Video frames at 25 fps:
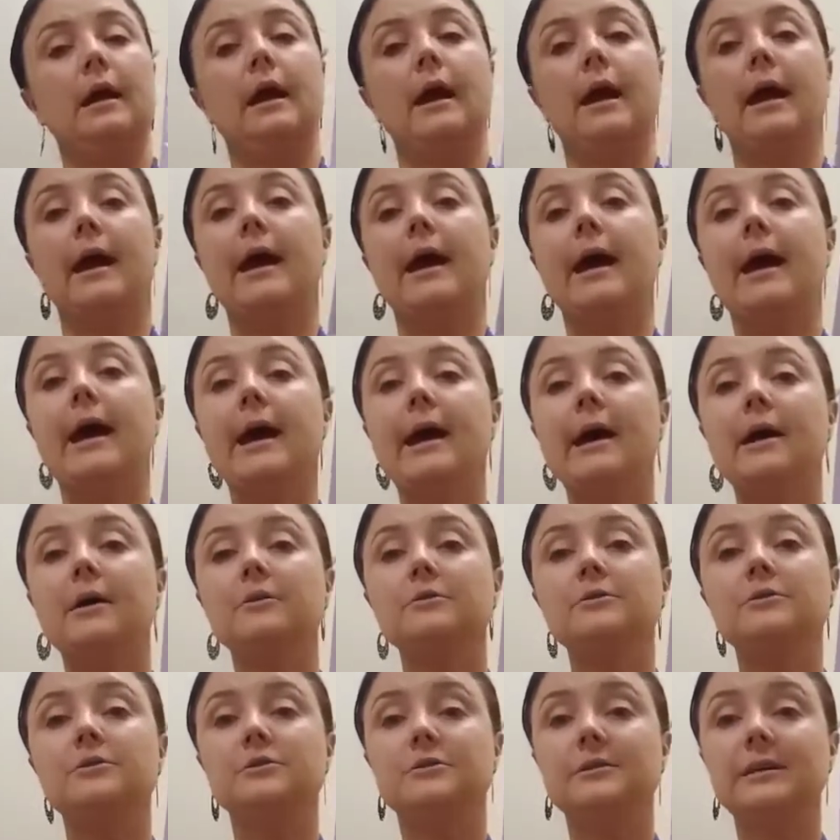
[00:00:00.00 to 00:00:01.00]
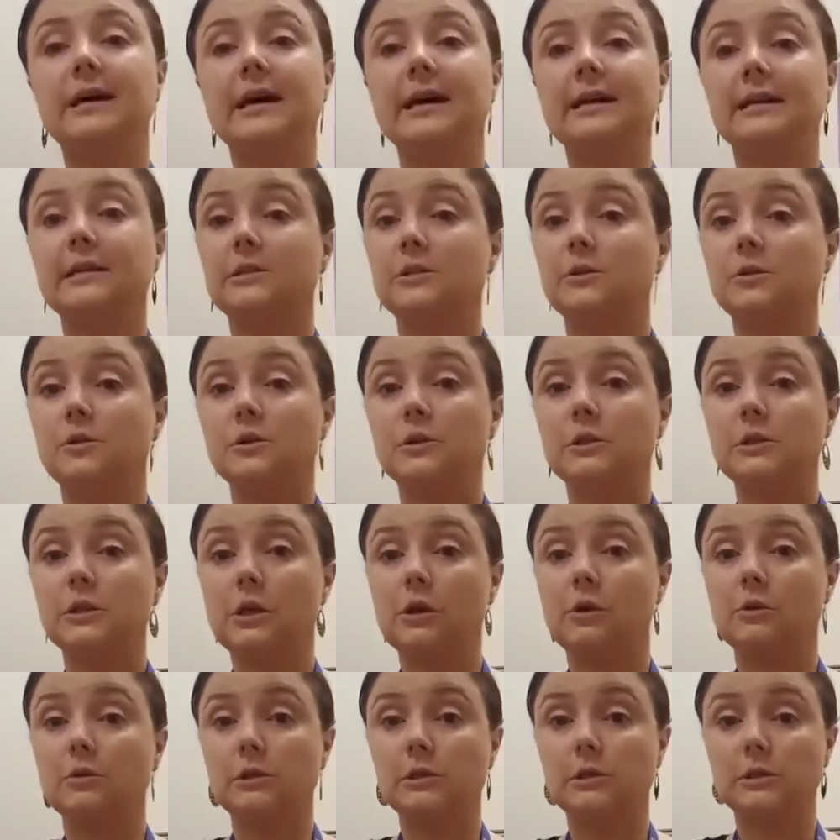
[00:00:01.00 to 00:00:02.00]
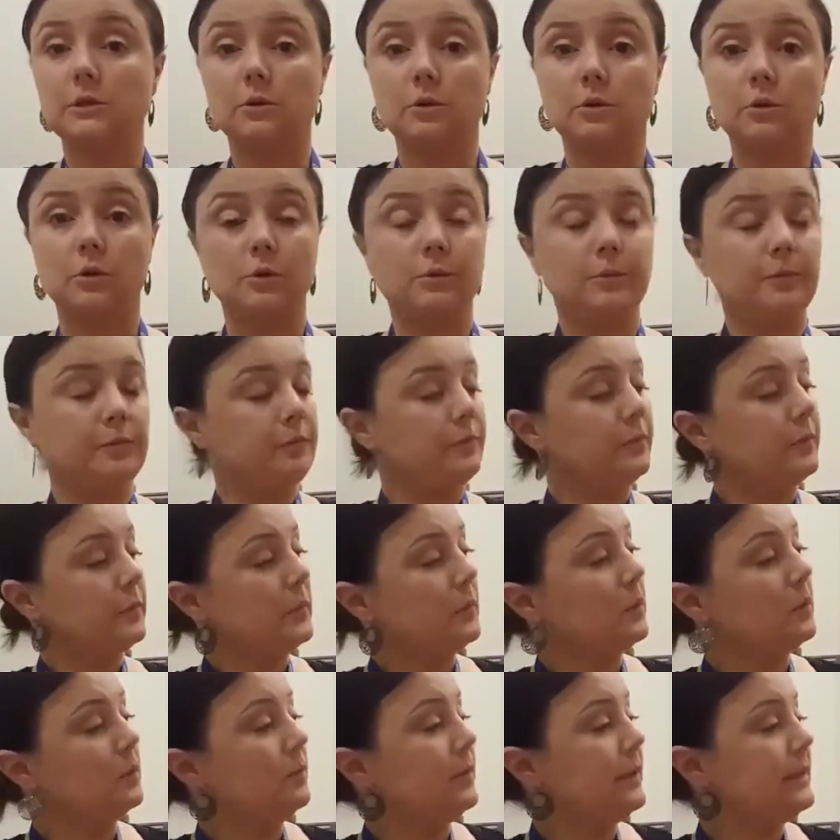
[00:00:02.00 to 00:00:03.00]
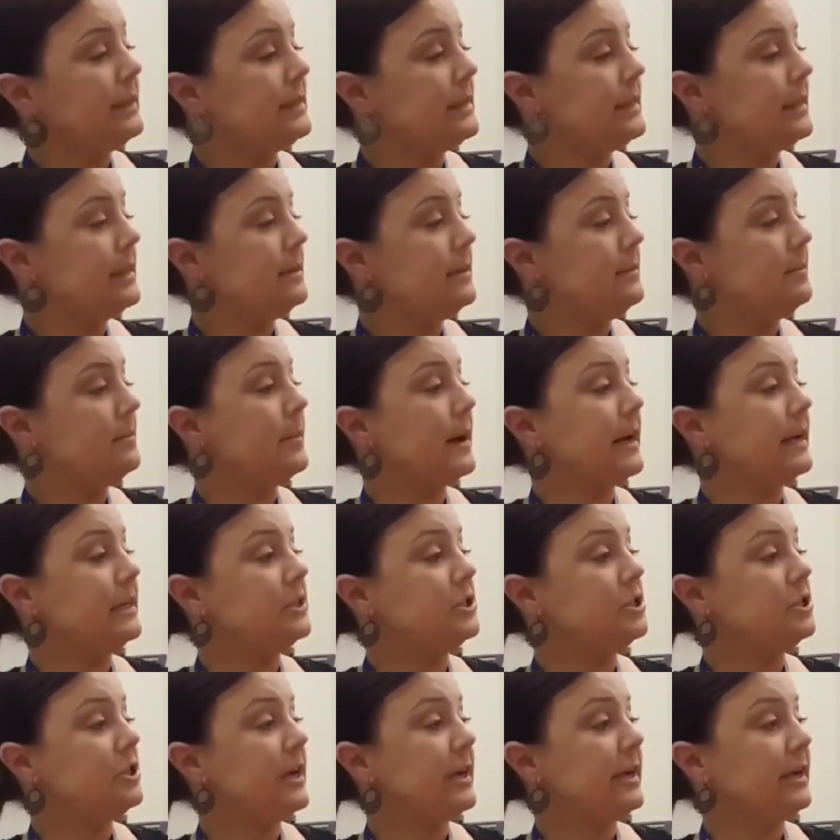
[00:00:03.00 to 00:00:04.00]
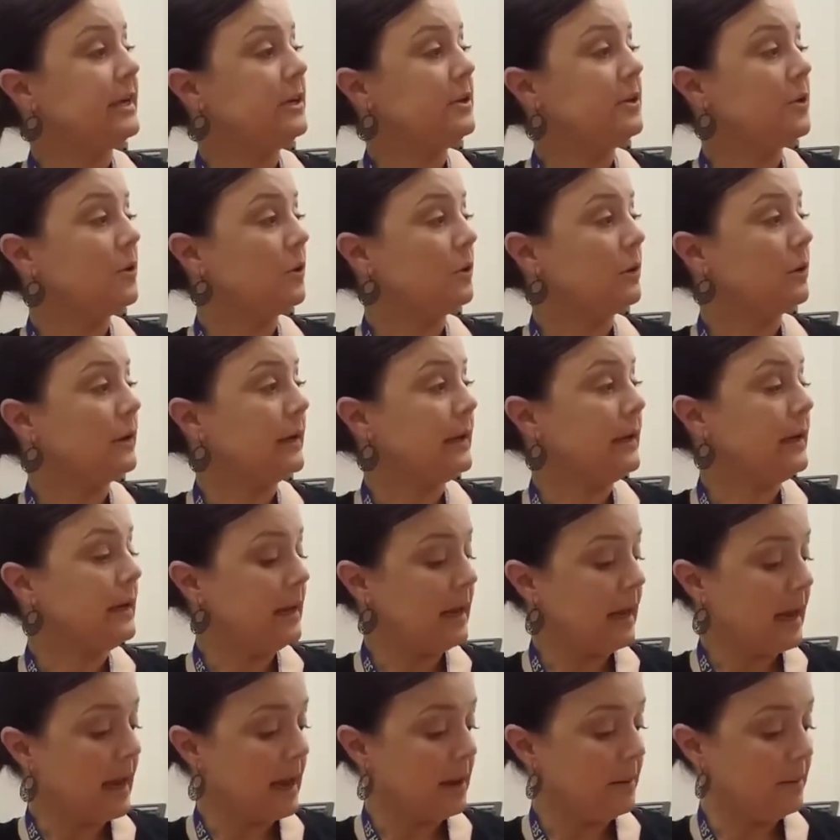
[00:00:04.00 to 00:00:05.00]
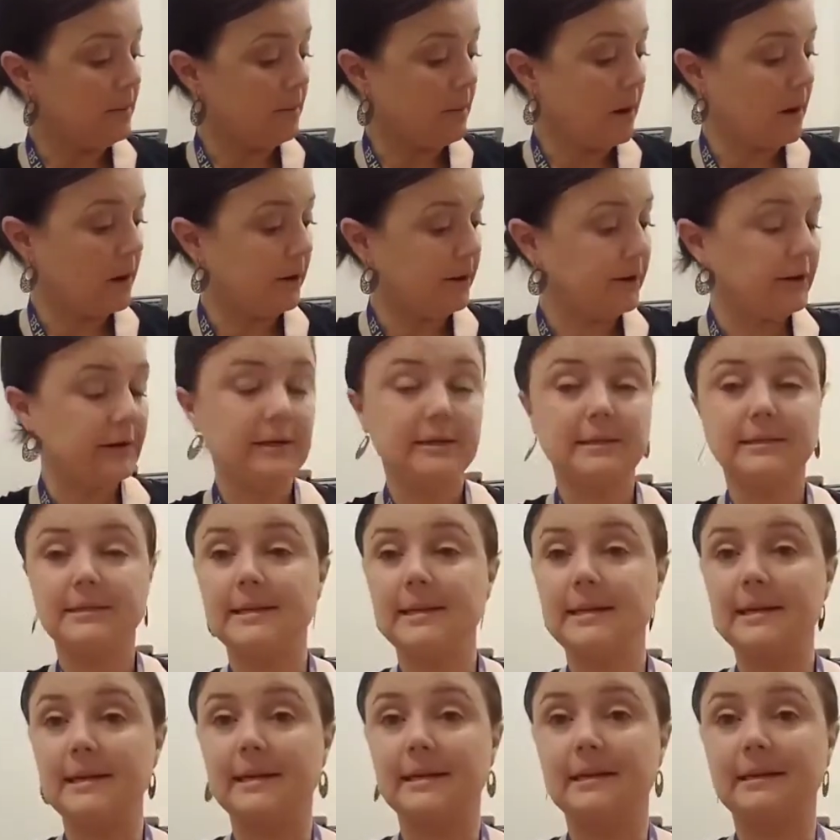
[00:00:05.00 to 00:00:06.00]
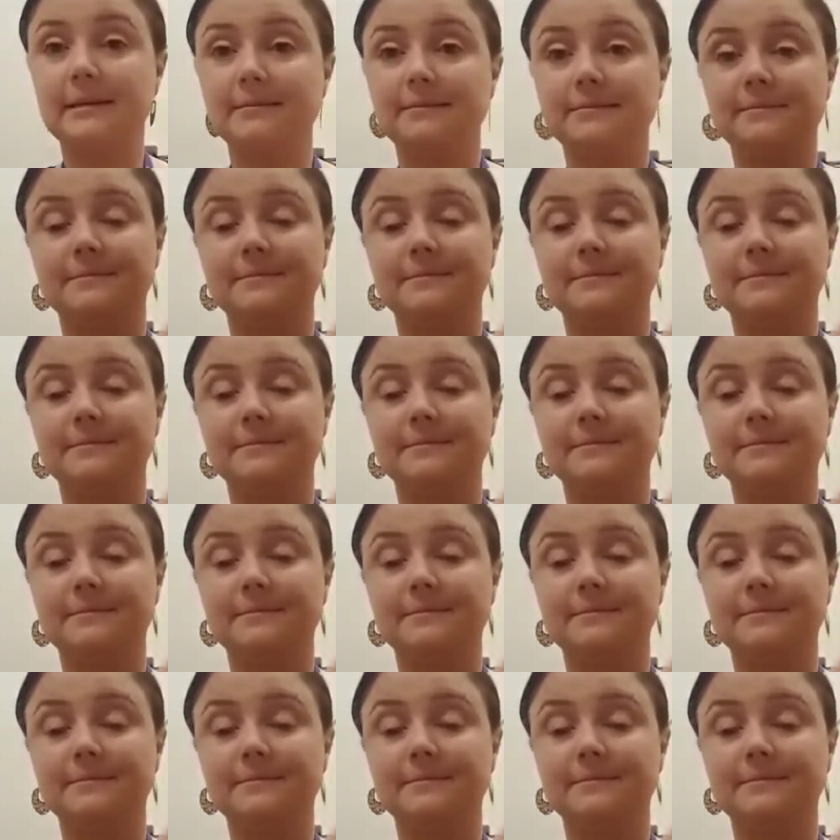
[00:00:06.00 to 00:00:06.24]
How Do Dinosaurs Go to School? Written by Jane Yolen and Mark Teague.